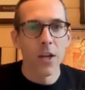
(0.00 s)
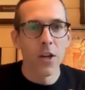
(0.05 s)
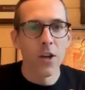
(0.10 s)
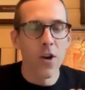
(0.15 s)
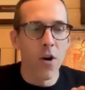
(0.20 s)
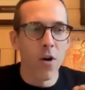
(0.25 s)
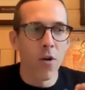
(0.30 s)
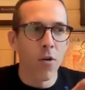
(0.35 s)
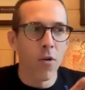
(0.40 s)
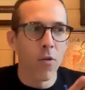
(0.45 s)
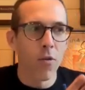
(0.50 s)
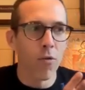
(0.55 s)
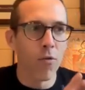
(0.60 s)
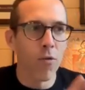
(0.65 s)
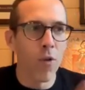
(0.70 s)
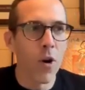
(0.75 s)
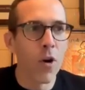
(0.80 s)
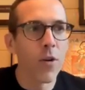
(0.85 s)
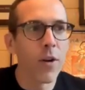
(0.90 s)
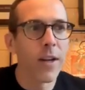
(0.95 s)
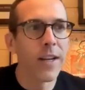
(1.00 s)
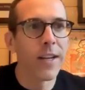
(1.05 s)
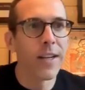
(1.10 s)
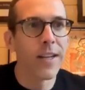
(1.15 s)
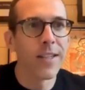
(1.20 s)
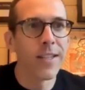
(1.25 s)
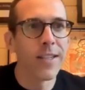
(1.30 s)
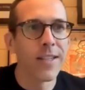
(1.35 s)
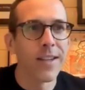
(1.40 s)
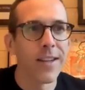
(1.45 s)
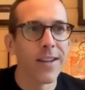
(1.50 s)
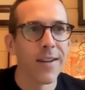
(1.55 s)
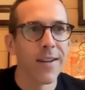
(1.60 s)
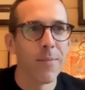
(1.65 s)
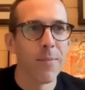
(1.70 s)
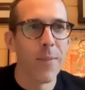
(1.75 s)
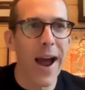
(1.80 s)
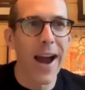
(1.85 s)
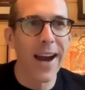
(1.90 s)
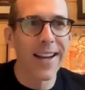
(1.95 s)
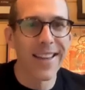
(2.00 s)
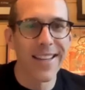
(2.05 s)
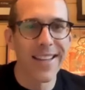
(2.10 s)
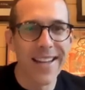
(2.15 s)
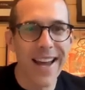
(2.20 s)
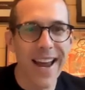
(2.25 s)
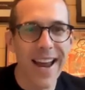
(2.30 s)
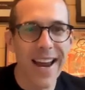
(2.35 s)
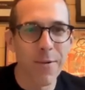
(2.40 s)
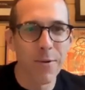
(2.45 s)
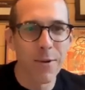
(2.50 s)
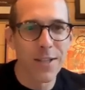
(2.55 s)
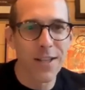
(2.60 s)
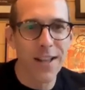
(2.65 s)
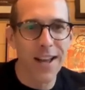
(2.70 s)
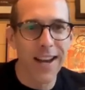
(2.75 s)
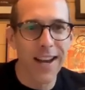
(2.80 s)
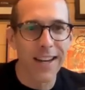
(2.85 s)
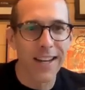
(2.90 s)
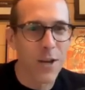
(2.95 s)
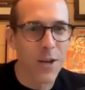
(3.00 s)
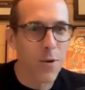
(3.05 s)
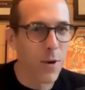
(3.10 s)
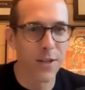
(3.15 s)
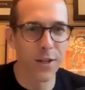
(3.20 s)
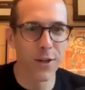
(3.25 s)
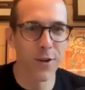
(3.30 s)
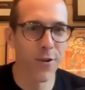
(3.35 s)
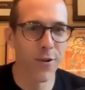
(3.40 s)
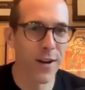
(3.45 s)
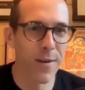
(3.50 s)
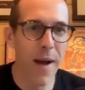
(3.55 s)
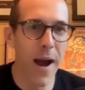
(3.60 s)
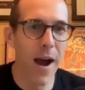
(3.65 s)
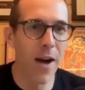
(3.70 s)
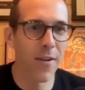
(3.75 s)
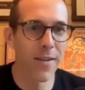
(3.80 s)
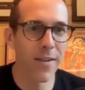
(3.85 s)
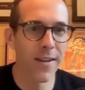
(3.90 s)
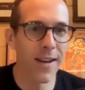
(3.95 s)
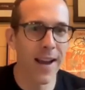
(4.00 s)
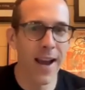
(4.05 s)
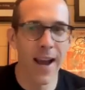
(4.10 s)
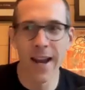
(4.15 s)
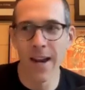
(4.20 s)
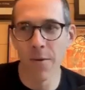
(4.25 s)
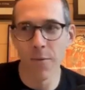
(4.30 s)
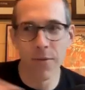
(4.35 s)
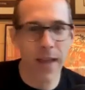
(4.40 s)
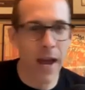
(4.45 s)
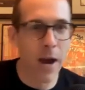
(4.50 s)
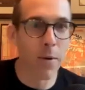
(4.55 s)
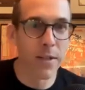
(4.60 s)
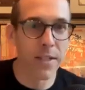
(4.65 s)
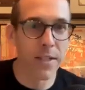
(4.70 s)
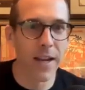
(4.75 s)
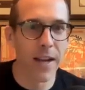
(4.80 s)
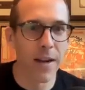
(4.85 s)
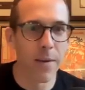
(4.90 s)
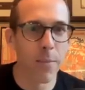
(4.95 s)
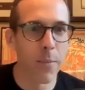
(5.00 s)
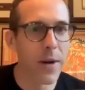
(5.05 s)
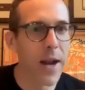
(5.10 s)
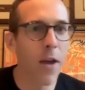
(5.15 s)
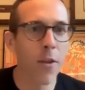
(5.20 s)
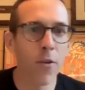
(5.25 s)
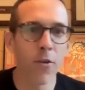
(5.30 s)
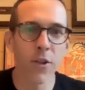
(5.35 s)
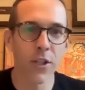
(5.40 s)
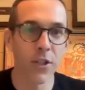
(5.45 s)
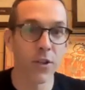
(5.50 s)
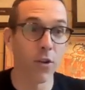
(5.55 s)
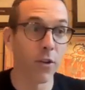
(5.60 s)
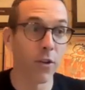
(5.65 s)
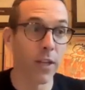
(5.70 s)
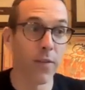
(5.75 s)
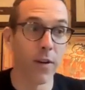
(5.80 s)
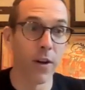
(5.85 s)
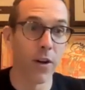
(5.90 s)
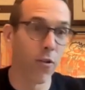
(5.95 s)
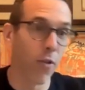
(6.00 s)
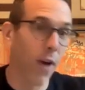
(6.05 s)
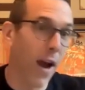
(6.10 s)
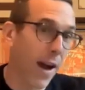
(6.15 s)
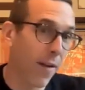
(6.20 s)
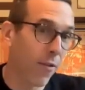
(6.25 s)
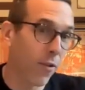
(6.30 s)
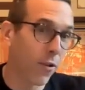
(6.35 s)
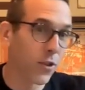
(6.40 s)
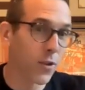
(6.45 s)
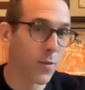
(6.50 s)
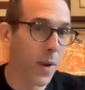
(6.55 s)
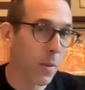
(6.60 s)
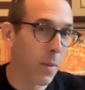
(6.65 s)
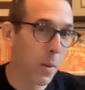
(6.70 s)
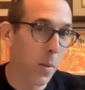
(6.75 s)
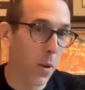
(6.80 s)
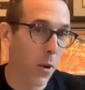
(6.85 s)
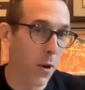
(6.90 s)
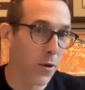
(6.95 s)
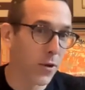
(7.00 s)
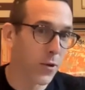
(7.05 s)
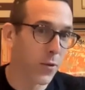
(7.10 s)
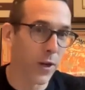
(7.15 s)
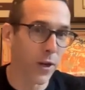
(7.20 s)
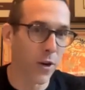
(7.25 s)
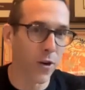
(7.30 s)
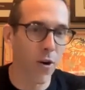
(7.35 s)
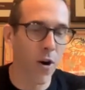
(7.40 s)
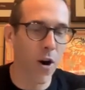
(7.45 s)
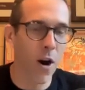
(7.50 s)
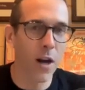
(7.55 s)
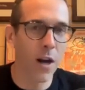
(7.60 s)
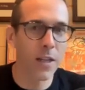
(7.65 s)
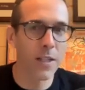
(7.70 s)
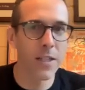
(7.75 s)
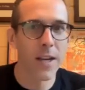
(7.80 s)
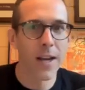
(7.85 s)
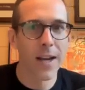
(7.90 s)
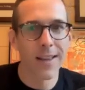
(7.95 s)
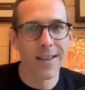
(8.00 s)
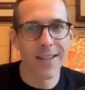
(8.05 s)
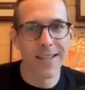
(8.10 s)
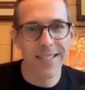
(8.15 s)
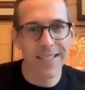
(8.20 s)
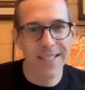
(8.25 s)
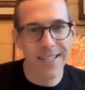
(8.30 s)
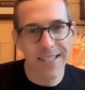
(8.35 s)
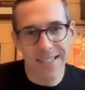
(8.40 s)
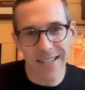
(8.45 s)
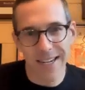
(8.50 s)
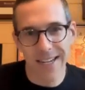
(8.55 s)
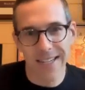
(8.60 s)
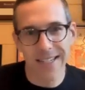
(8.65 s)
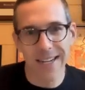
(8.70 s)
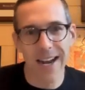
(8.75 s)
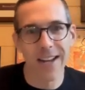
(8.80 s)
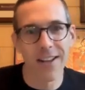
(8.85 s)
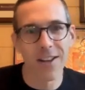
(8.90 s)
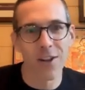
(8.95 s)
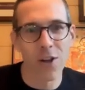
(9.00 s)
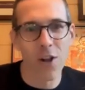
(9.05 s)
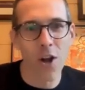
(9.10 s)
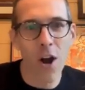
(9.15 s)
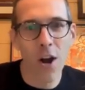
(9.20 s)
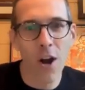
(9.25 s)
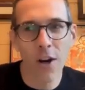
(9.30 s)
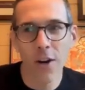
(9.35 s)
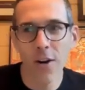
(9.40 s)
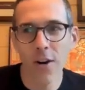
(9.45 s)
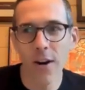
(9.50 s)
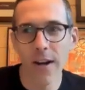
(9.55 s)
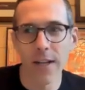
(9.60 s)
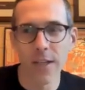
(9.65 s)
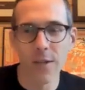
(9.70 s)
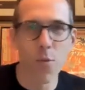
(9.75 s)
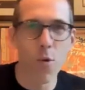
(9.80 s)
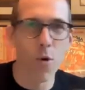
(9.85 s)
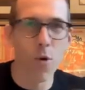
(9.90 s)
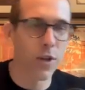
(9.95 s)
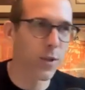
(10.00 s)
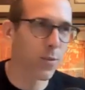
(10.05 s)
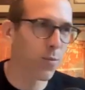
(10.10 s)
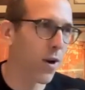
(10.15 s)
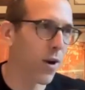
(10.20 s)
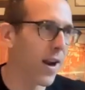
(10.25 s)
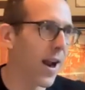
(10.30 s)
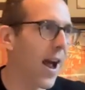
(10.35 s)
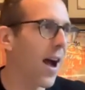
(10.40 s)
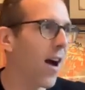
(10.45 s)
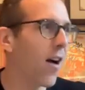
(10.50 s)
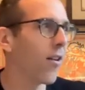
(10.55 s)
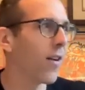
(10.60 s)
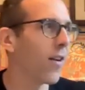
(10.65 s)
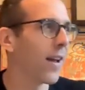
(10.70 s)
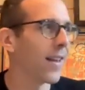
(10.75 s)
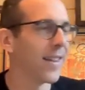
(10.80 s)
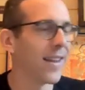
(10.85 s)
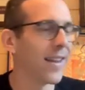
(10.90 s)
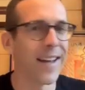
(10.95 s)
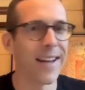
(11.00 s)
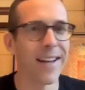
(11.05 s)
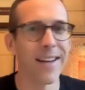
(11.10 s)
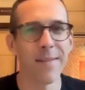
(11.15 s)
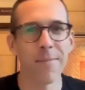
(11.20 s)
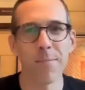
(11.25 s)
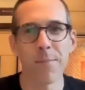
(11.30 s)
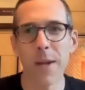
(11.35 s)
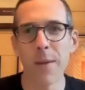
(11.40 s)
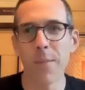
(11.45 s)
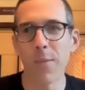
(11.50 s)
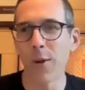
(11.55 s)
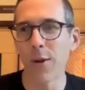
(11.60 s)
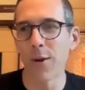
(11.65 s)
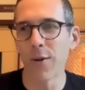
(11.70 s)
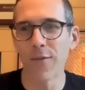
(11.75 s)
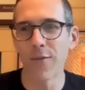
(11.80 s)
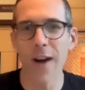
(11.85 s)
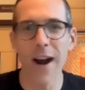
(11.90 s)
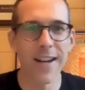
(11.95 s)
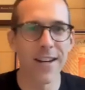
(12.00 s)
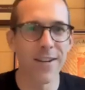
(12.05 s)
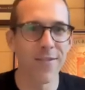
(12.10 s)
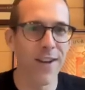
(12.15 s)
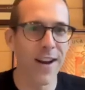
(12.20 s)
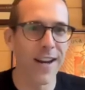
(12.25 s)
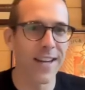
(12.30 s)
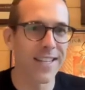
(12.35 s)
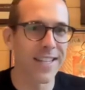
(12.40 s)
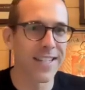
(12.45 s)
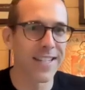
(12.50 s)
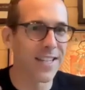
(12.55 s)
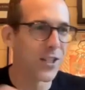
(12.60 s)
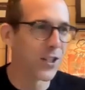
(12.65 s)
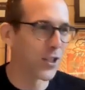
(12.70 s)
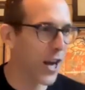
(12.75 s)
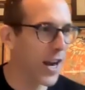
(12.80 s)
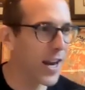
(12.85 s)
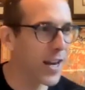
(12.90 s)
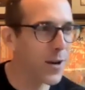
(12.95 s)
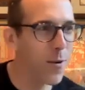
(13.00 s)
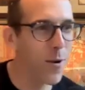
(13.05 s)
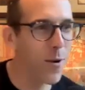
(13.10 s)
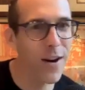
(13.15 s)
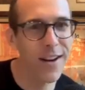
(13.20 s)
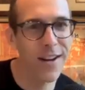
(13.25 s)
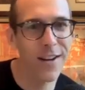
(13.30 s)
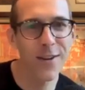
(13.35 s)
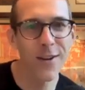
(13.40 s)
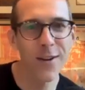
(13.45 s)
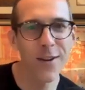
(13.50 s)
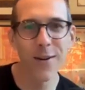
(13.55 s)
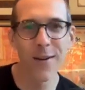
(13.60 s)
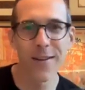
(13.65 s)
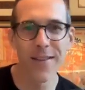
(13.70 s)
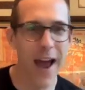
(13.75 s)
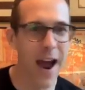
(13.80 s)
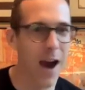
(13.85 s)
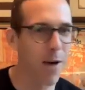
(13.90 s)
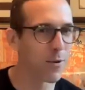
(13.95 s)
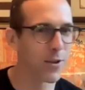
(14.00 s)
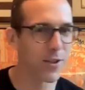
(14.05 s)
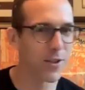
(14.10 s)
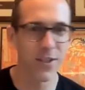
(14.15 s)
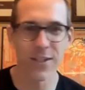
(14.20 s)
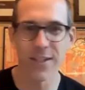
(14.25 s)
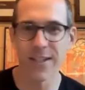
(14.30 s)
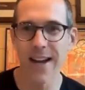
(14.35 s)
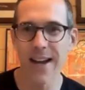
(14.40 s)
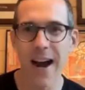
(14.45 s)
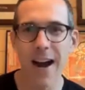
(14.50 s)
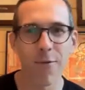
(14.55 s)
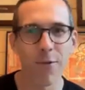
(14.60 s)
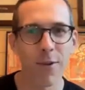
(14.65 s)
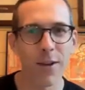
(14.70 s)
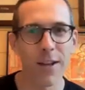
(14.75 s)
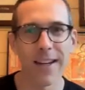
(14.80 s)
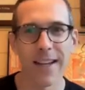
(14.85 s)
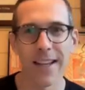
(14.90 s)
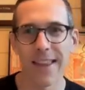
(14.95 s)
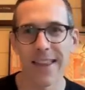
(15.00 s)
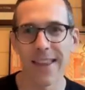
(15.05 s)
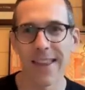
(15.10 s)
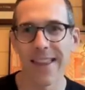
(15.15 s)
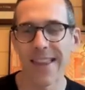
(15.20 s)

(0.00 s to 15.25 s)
roadies back in the day, it was like you went to Green Mountain and that was it. Mm-hmm. But now there's still even gravel. So maybe people aren't doing cross. The season has gotten longer and it's more spread out. And then people are finding races in January to do. And that was just not really a